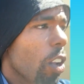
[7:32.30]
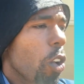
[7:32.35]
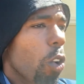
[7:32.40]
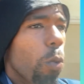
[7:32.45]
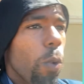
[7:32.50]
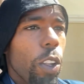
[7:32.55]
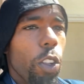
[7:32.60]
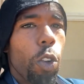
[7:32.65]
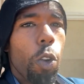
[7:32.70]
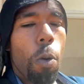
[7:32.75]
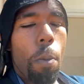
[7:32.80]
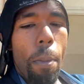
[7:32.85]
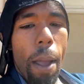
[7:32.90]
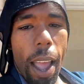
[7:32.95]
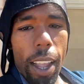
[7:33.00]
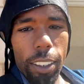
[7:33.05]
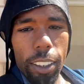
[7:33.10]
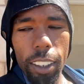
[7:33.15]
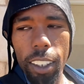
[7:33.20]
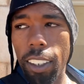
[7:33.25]
when you
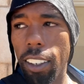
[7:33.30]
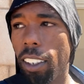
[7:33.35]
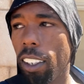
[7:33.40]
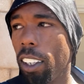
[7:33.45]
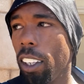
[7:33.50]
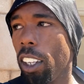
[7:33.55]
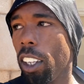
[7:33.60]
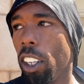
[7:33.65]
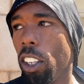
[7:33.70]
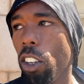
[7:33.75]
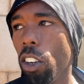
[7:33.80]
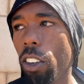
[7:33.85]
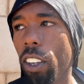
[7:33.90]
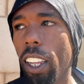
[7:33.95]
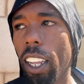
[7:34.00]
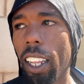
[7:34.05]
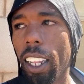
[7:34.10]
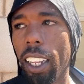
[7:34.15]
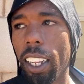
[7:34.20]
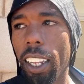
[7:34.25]
imagine you're
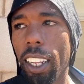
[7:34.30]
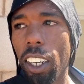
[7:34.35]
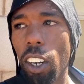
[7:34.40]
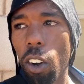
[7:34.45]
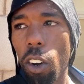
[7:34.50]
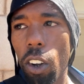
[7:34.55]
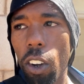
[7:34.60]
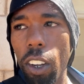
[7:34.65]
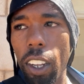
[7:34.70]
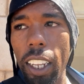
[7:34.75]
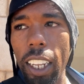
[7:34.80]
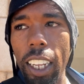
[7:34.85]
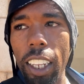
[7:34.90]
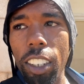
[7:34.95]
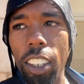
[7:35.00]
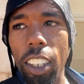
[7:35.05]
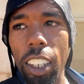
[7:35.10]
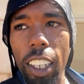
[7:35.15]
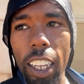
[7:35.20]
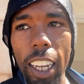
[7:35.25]
getting, or
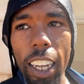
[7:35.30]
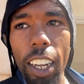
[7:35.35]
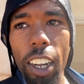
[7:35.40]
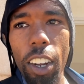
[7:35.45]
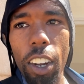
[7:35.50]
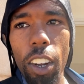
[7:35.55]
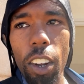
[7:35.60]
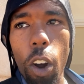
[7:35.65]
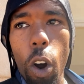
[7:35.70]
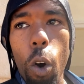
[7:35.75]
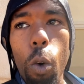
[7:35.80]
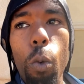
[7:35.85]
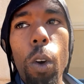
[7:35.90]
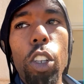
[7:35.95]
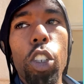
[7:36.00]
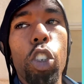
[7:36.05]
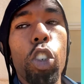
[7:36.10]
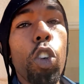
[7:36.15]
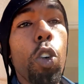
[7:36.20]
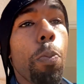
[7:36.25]
each year, or
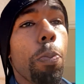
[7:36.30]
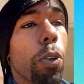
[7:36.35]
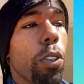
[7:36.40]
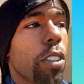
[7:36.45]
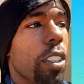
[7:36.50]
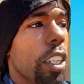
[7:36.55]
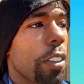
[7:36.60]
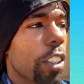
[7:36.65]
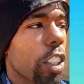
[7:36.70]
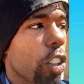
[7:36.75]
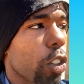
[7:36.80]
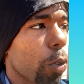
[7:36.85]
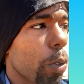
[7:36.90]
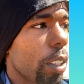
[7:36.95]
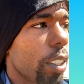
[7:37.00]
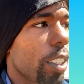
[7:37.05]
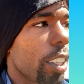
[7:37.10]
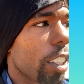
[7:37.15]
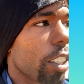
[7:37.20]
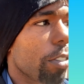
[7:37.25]
what you perceive as
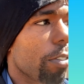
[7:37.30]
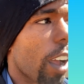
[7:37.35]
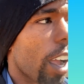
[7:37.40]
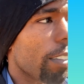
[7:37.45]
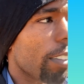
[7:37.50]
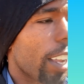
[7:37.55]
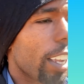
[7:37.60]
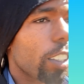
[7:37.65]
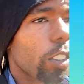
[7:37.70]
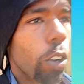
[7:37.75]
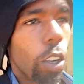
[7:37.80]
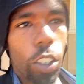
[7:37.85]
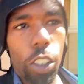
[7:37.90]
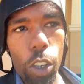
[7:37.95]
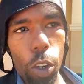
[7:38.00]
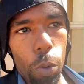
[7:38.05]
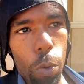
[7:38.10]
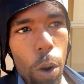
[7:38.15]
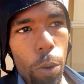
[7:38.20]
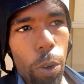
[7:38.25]
365 days, or, you
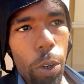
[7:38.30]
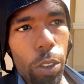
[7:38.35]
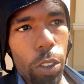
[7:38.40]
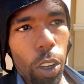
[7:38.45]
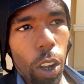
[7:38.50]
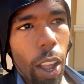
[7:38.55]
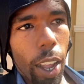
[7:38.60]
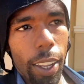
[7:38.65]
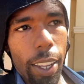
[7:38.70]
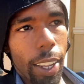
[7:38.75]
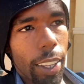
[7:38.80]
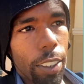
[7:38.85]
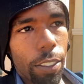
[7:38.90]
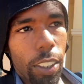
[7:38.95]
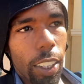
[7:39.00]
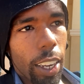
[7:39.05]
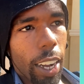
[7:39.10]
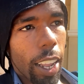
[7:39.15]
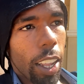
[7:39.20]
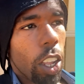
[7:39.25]
know, what we were taught, I can't even
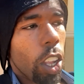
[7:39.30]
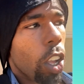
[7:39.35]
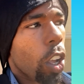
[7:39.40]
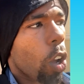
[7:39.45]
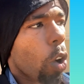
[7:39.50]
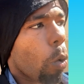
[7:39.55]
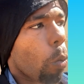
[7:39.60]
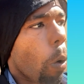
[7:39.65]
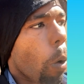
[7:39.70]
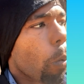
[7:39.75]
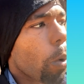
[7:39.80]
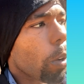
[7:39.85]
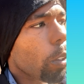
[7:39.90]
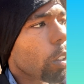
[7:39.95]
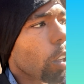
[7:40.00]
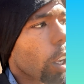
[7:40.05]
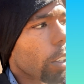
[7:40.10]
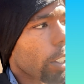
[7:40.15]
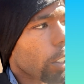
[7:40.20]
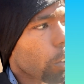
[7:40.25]
say that. What we were
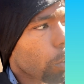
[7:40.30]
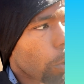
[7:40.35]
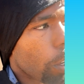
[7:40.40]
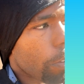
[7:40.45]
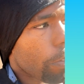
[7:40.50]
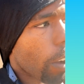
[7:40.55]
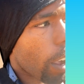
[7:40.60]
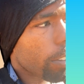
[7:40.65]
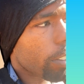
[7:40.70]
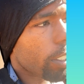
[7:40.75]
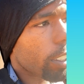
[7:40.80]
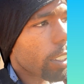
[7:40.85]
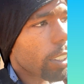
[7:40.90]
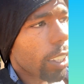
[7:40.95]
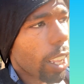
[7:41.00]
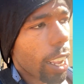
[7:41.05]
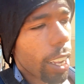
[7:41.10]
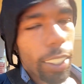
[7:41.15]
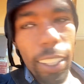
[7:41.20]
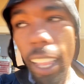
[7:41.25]
taught, the 356 days,